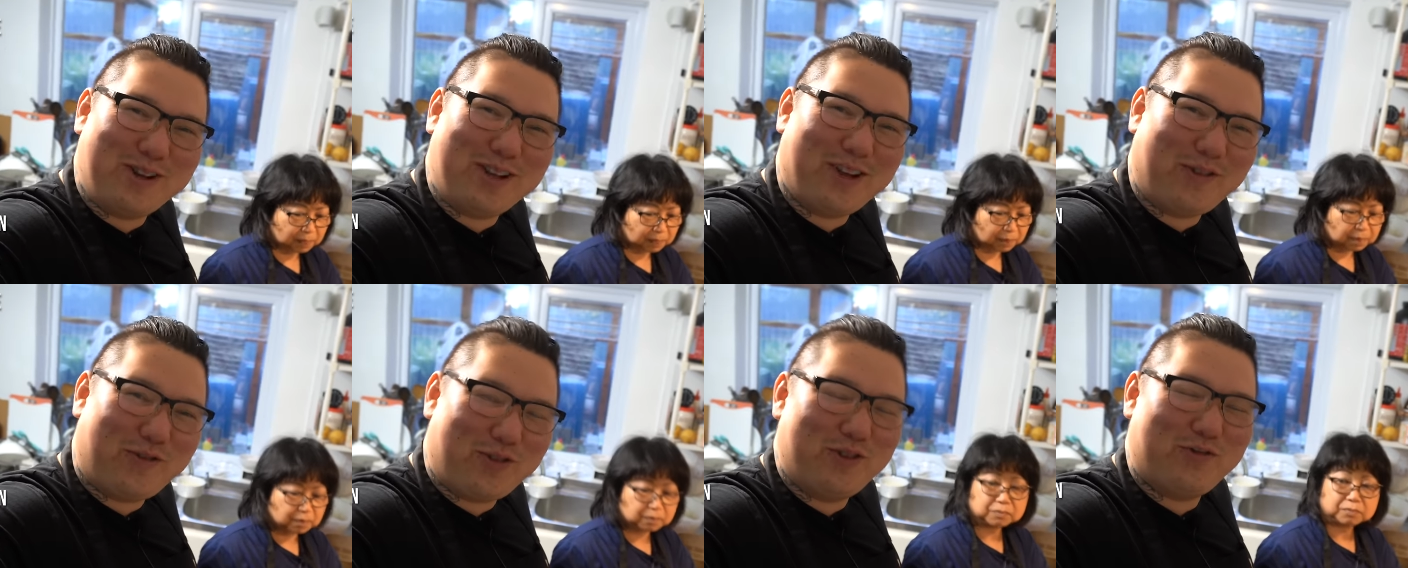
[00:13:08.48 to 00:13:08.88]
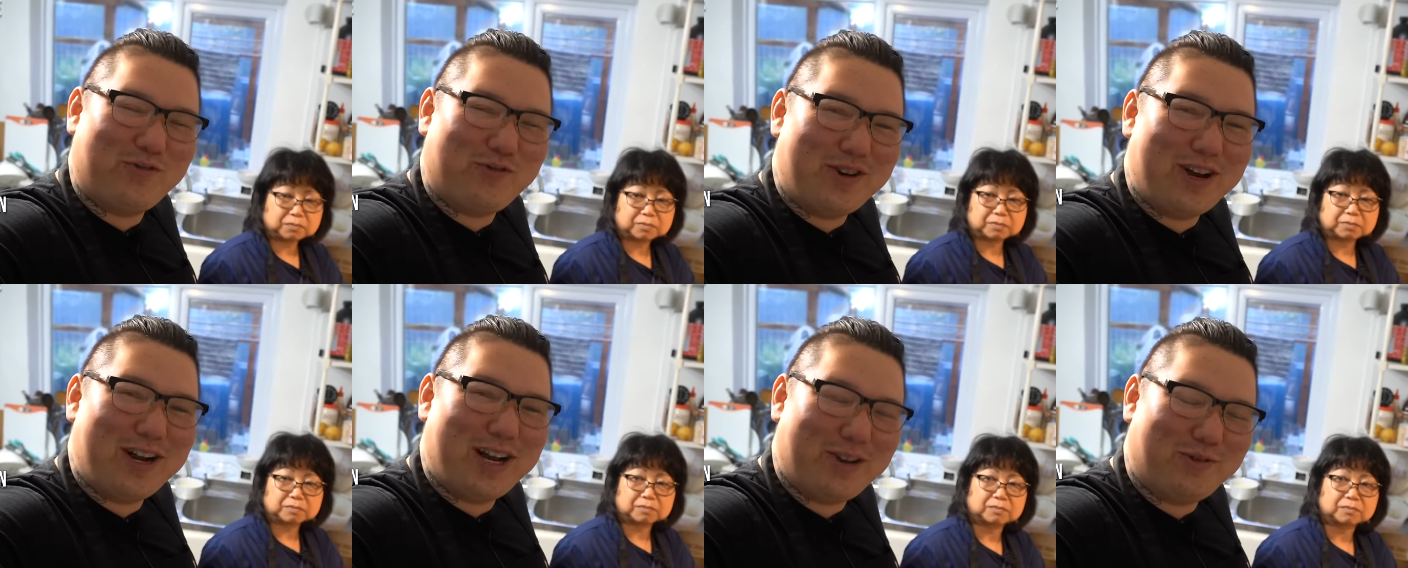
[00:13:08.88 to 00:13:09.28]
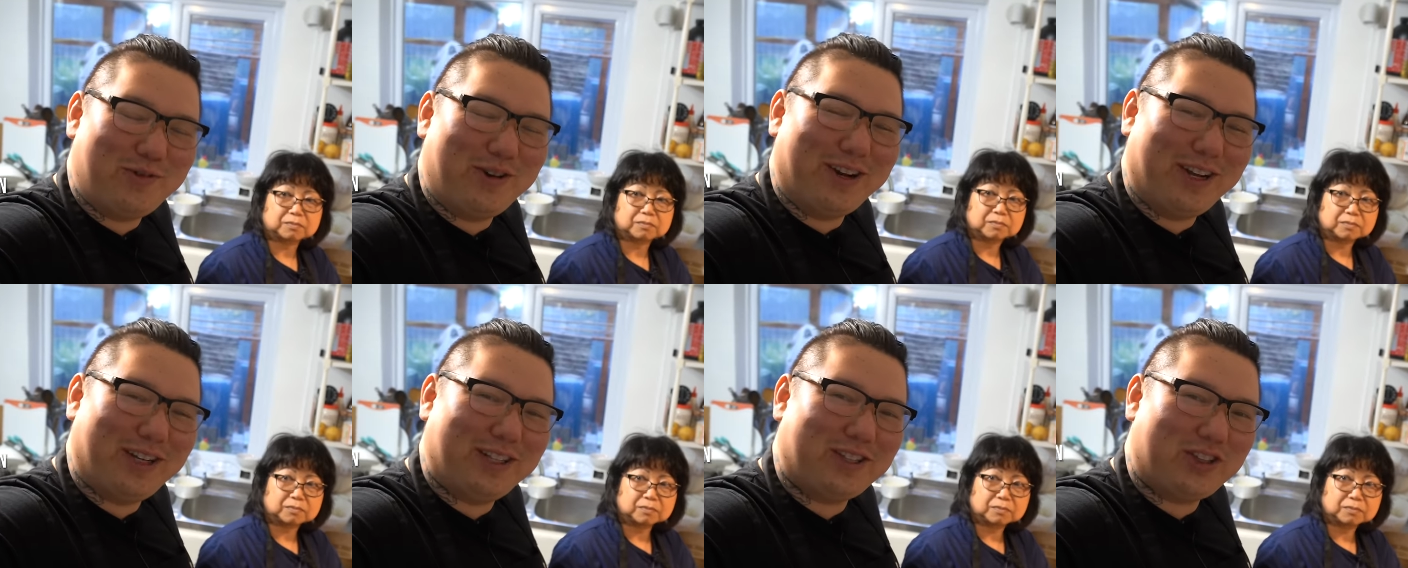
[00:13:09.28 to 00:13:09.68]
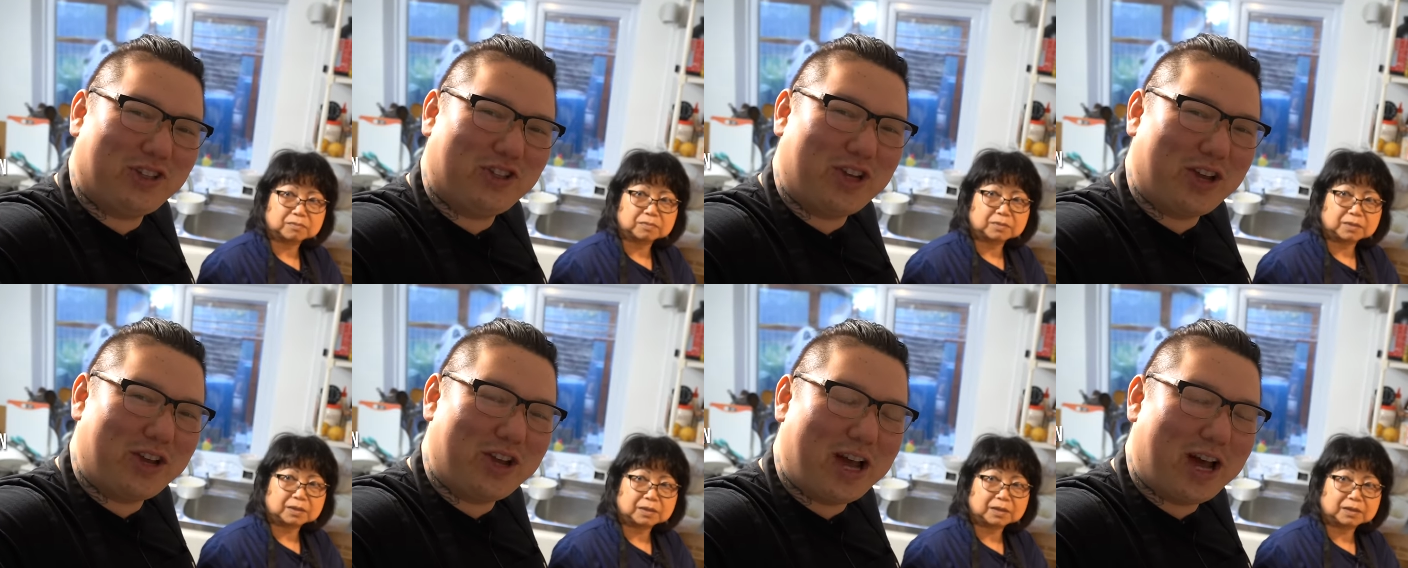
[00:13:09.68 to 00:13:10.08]
Speaker 1: if you really want us
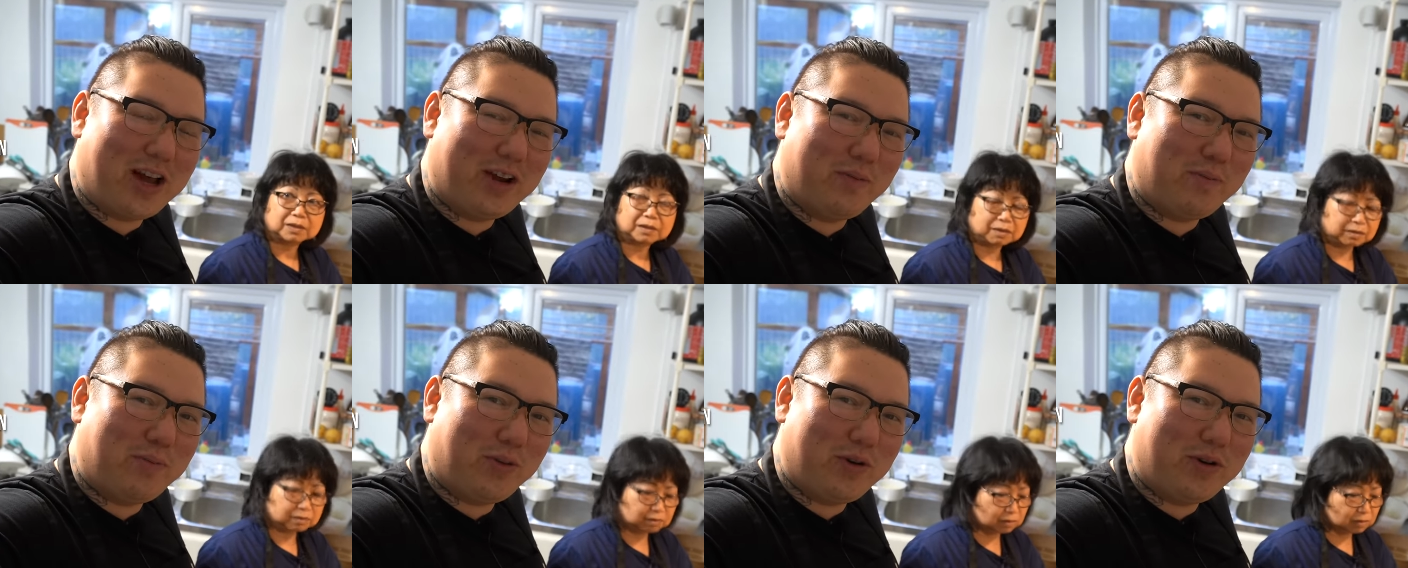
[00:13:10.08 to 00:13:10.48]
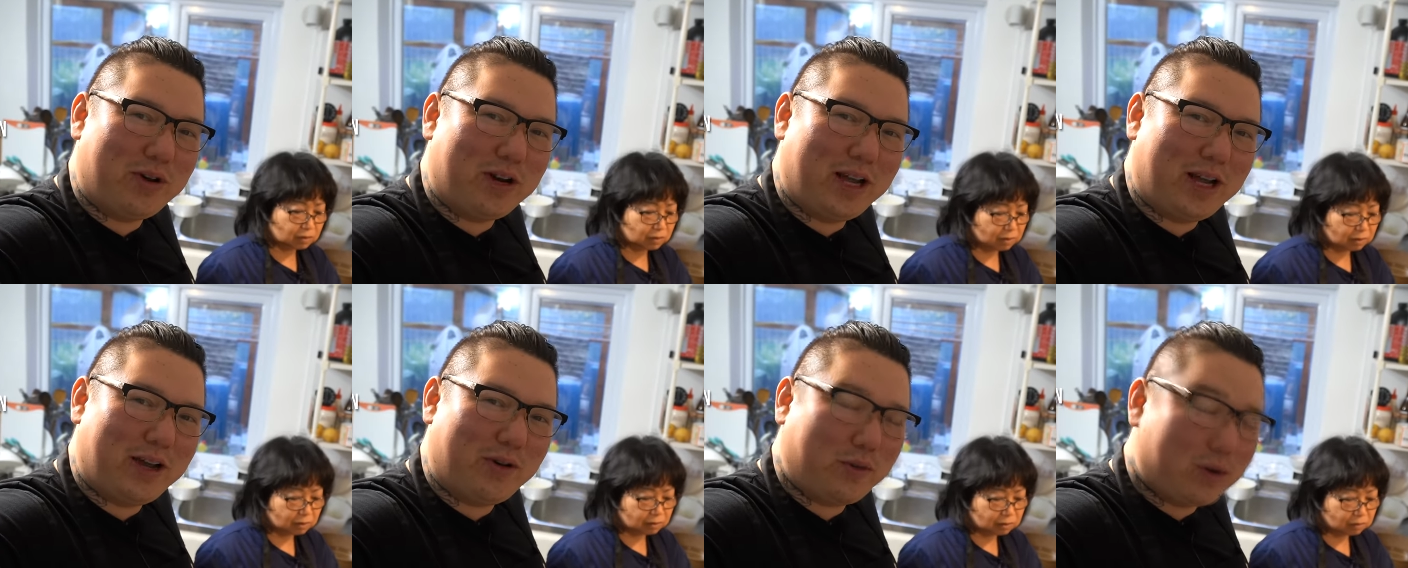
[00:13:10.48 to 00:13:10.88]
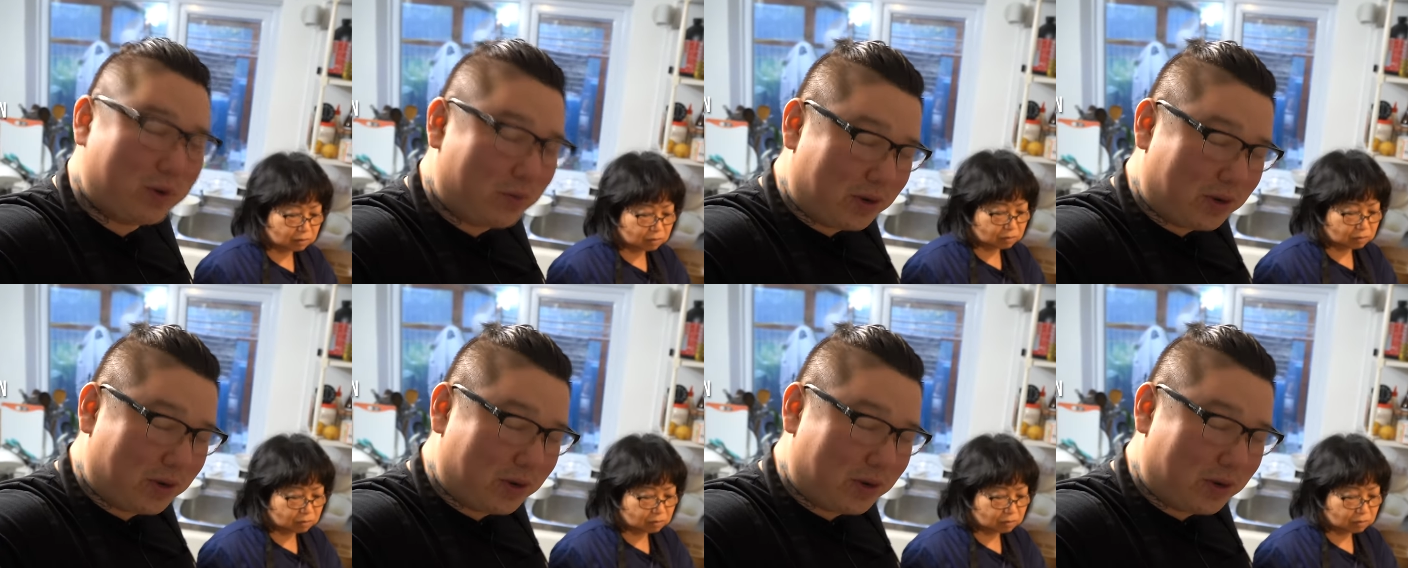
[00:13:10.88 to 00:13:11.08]
to show you how to boil it, we